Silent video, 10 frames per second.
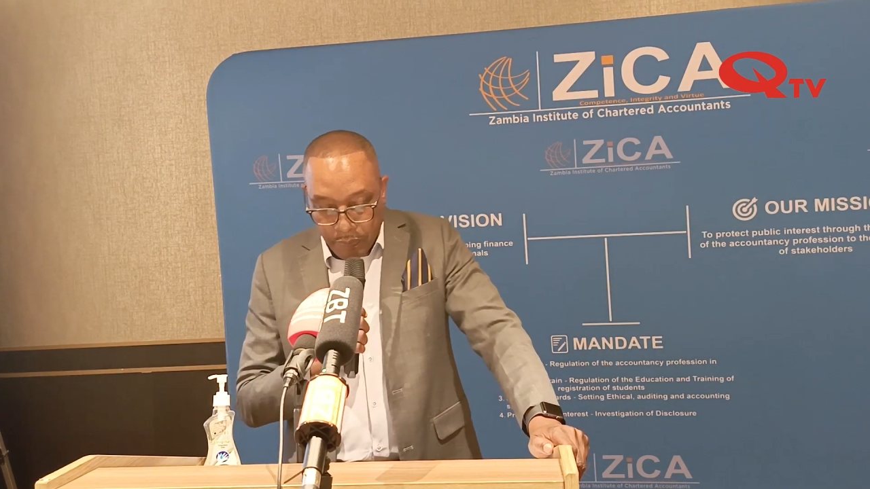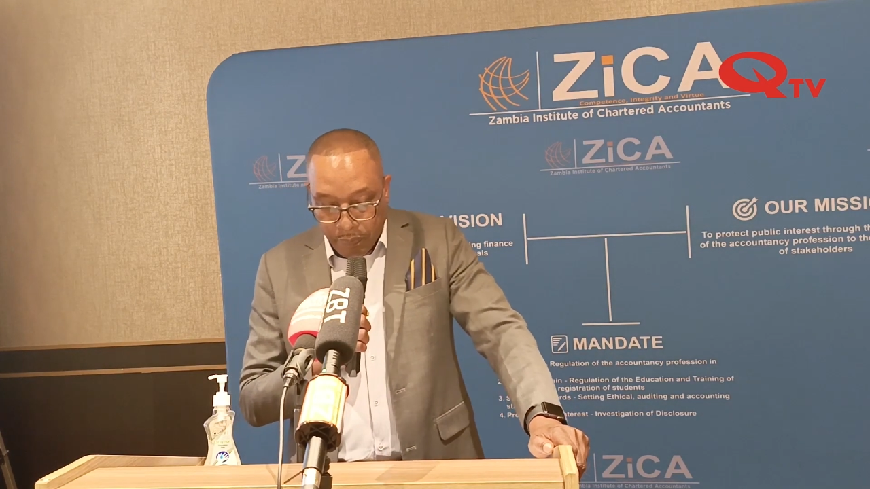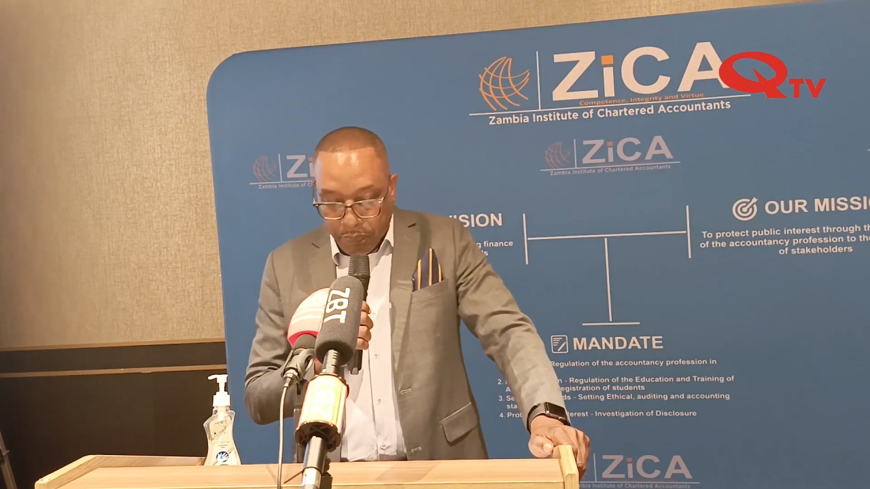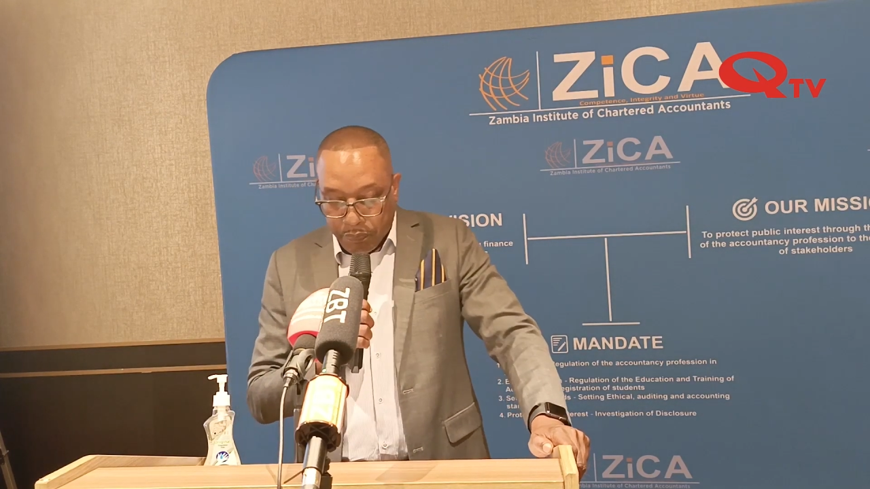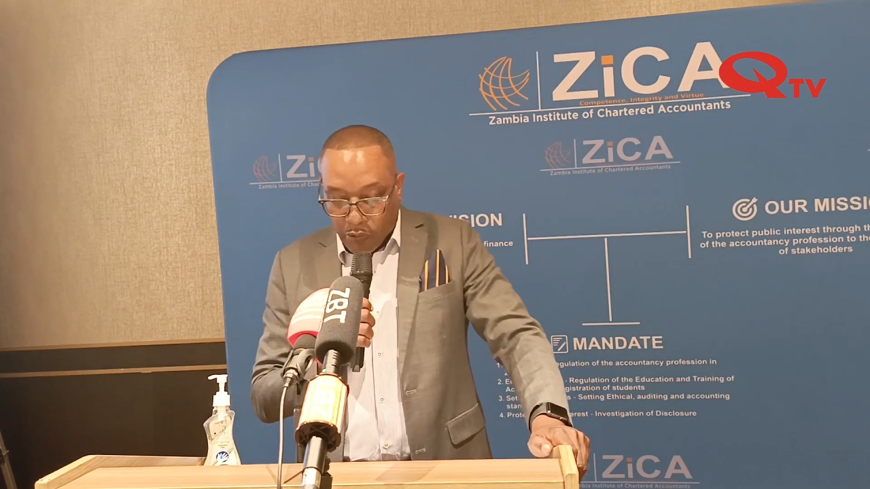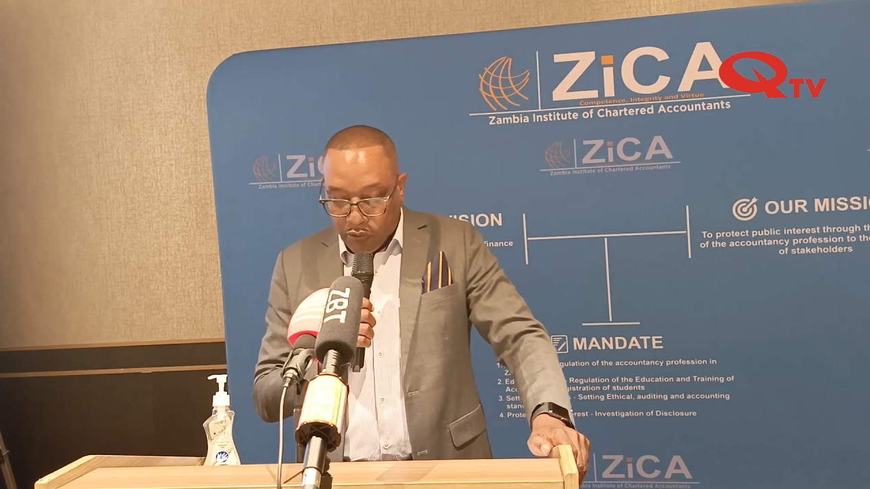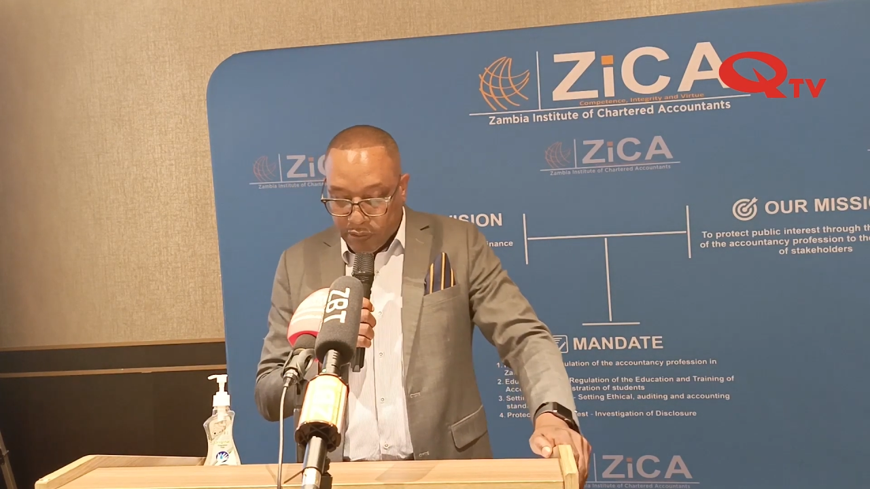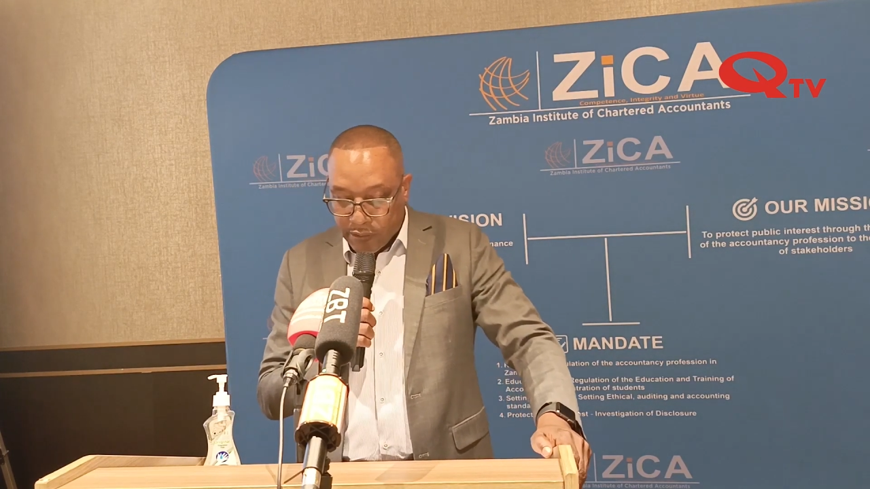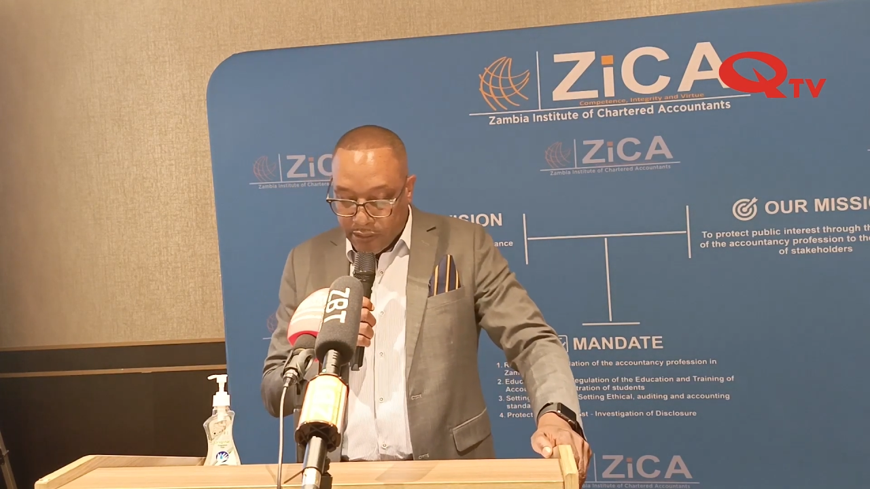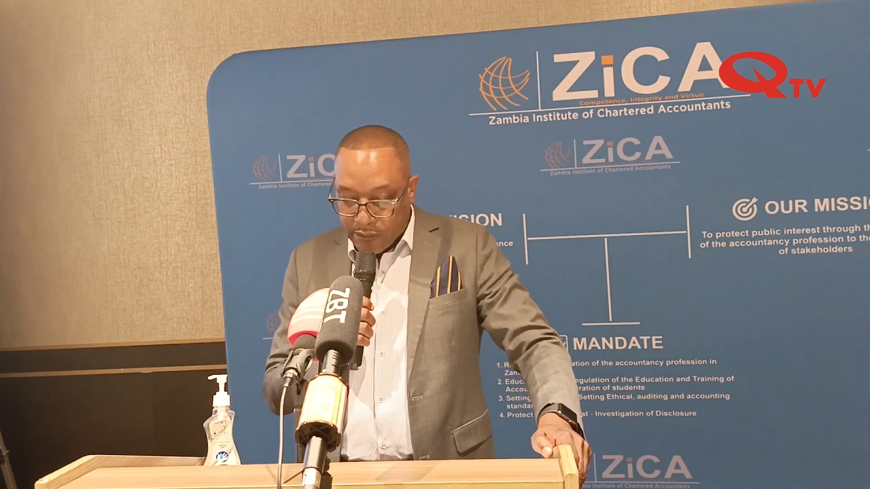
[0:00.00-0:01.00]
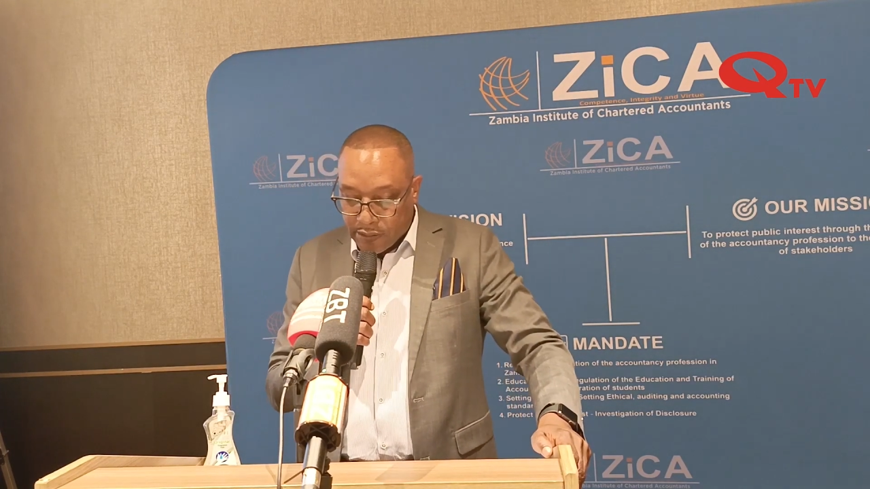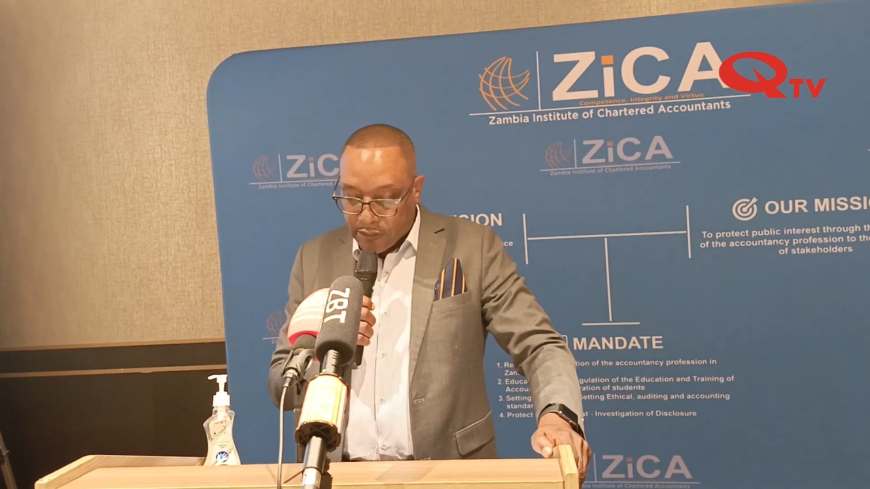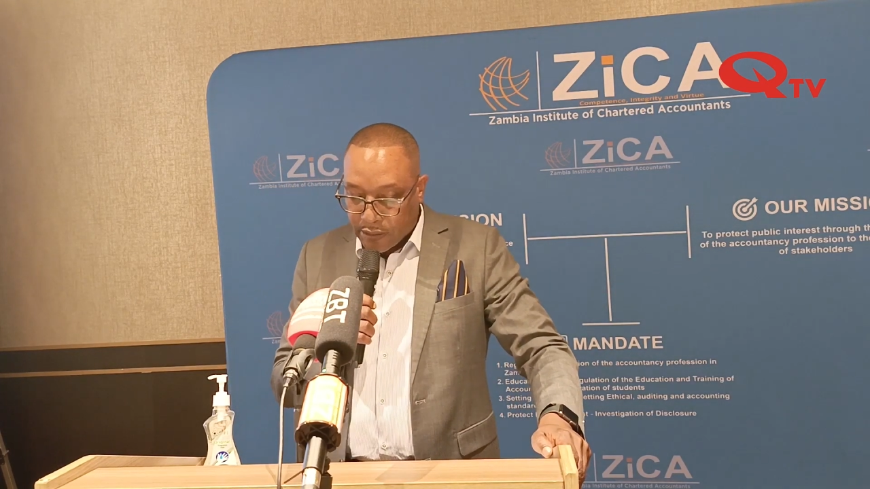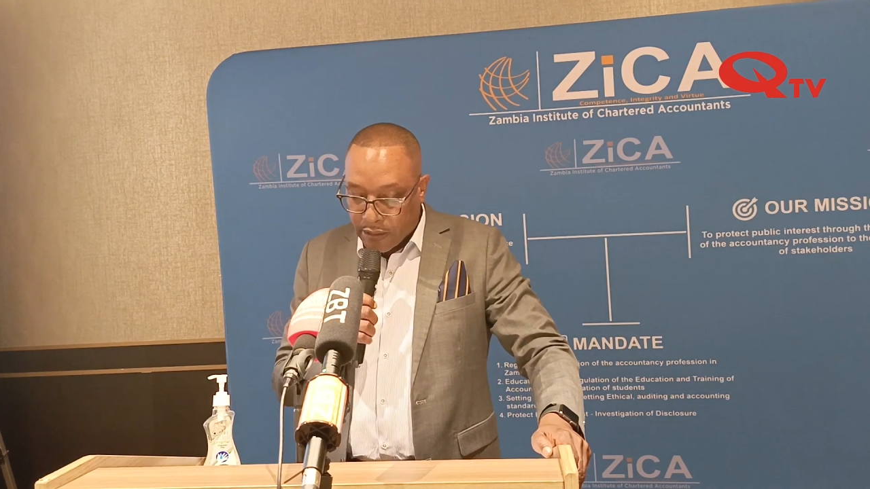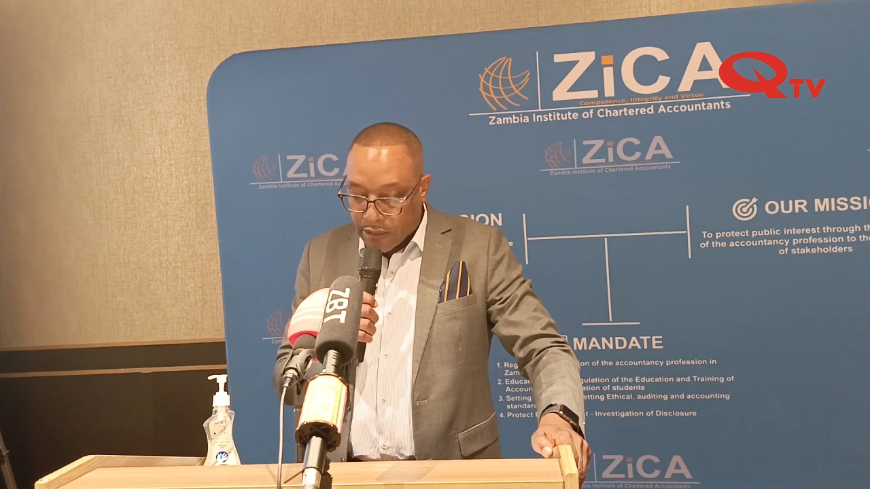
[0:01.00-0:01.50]
process
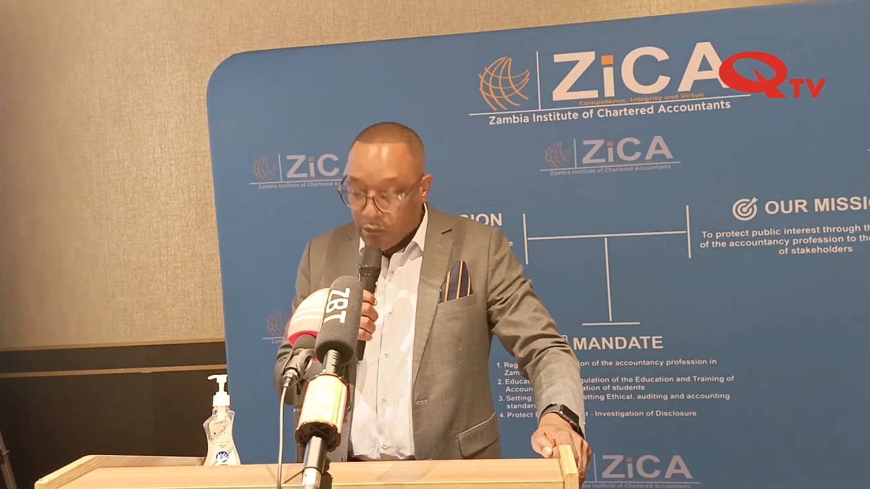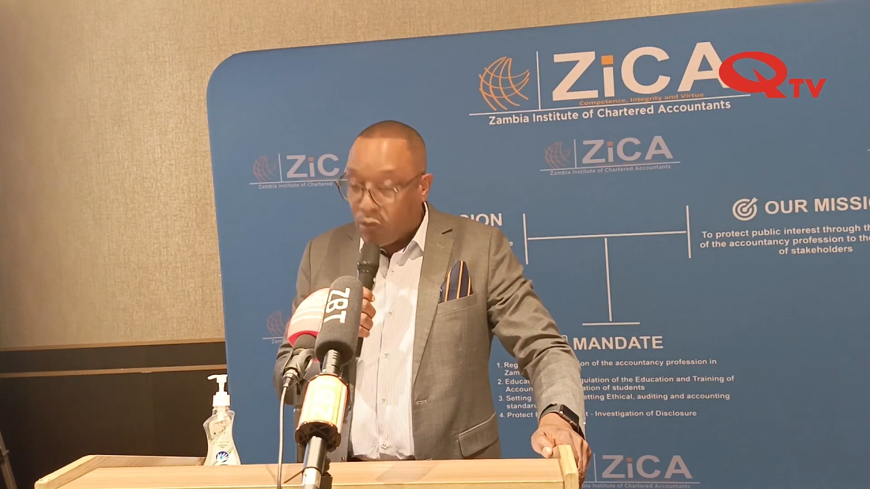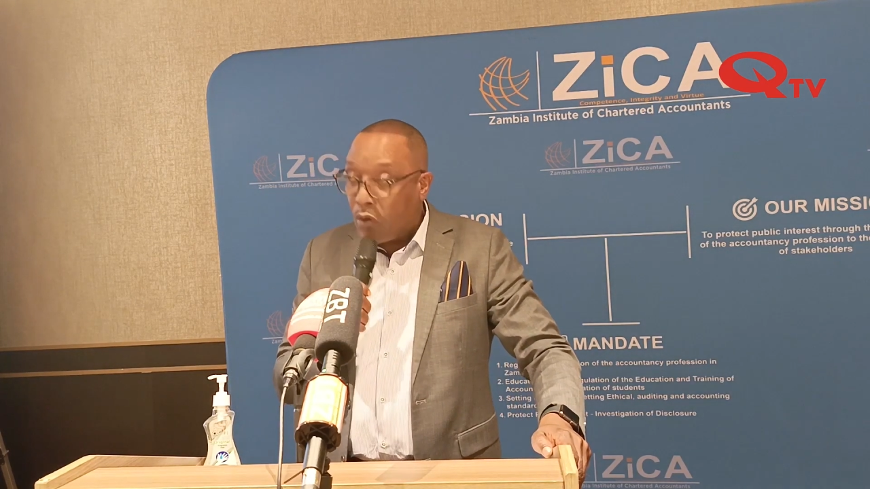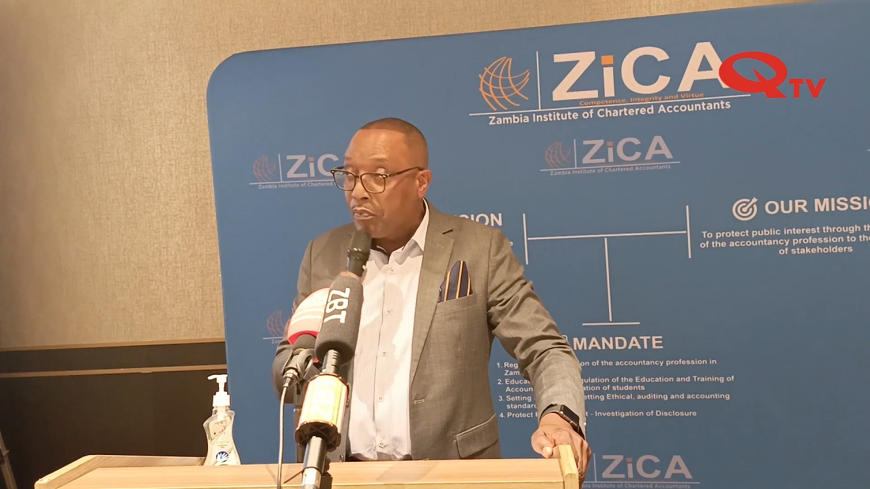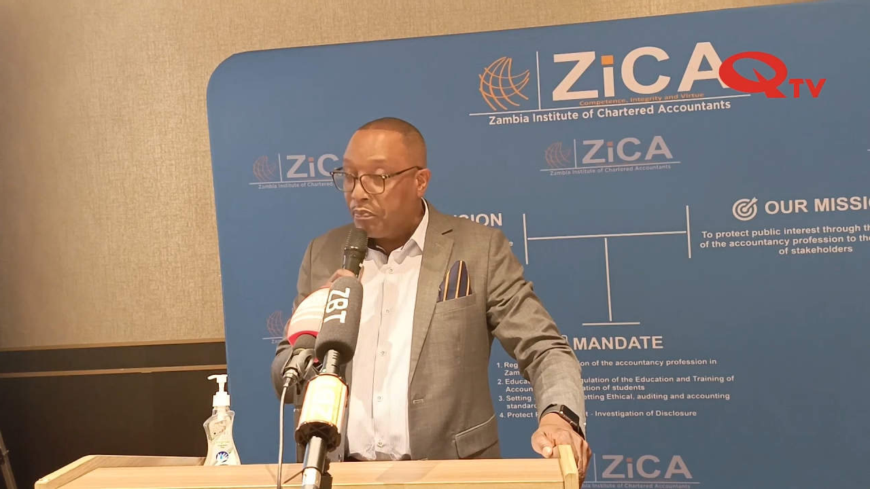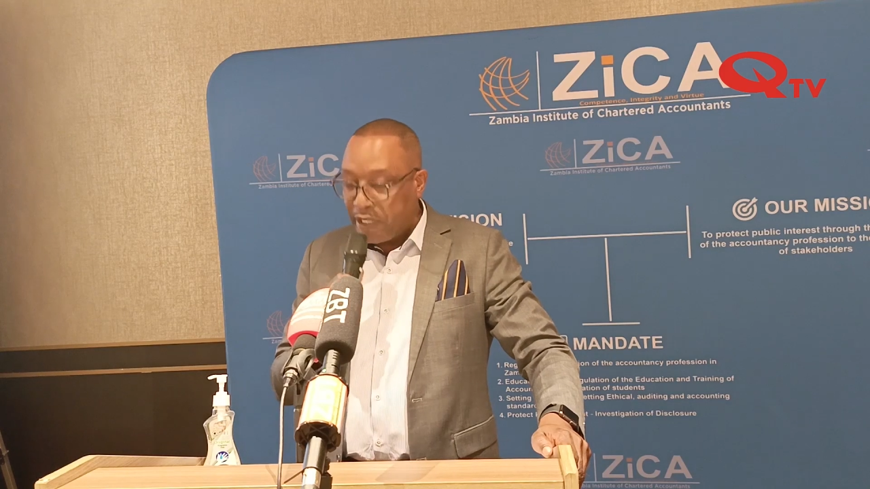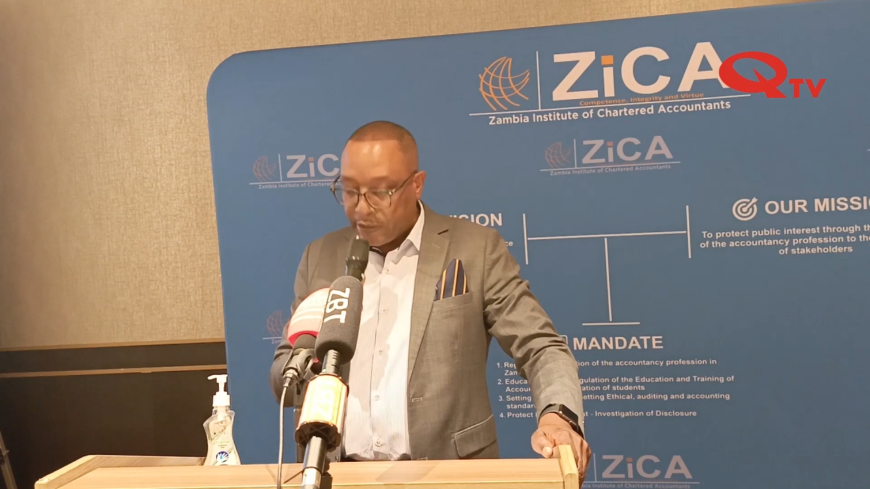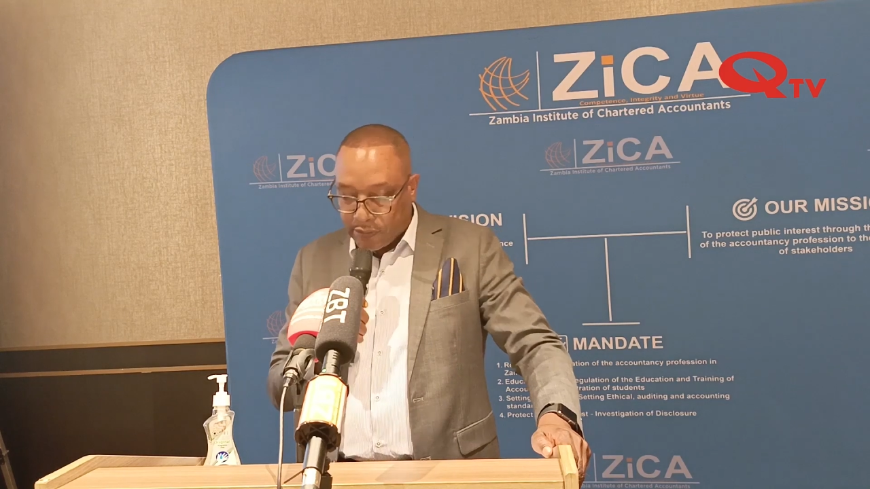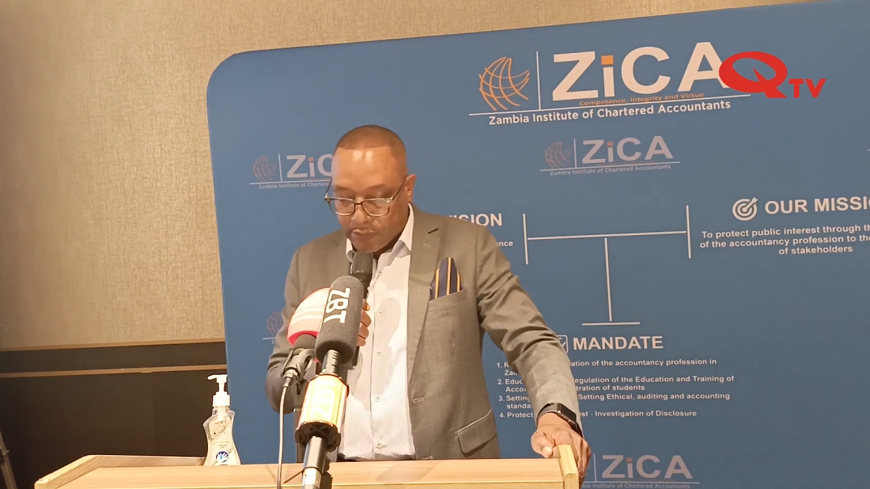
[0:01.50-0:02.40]
is incomplete